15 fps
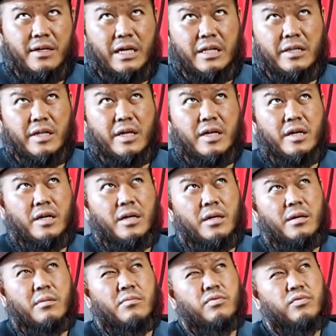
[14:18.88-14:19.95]
I think,
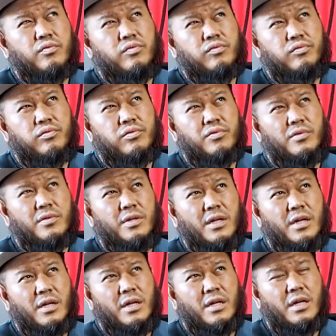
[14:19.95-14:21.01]

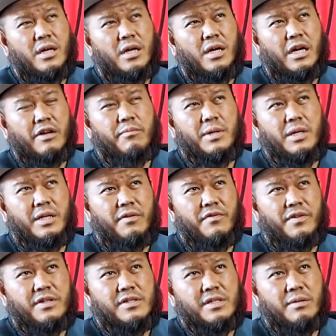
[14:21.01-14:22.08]
I
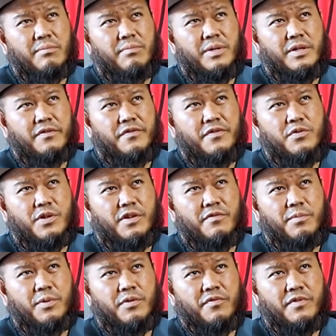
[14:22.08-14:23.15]
believe it's above
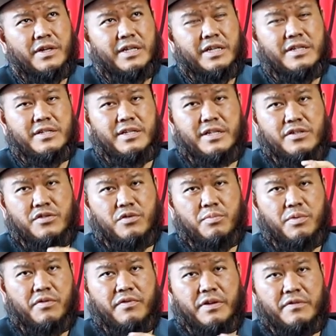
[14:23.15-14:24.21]
12.5 kg, it's
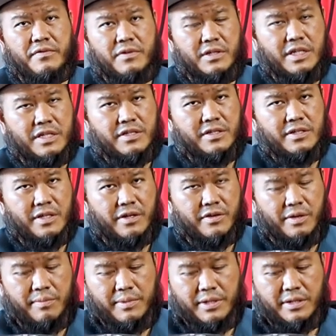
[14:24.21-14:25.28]
2.5 kgs
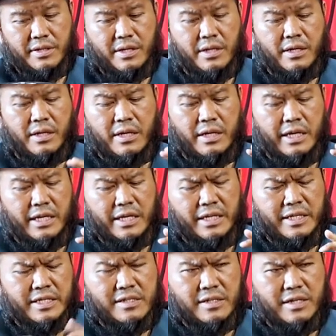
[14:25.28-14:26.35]
increment. And
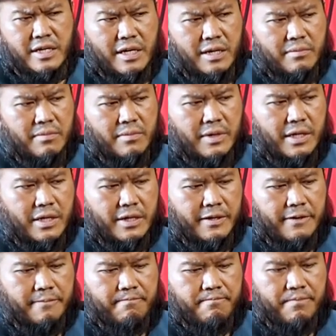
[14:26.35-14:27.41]
it doesn't come
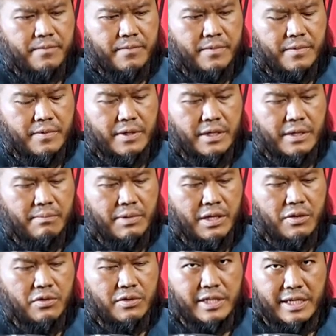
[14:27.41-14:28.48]

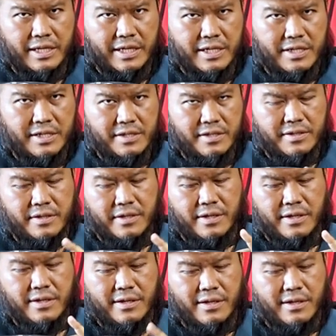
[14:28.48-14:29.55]
below 10 kgs.
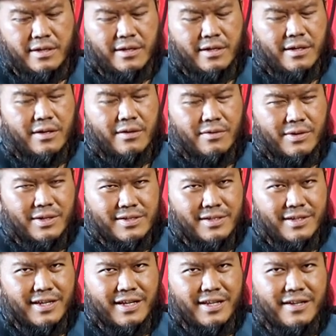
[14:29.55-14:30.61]
Once
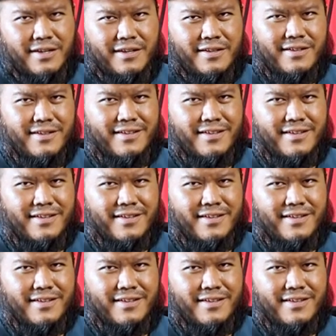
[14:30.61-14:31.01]
again,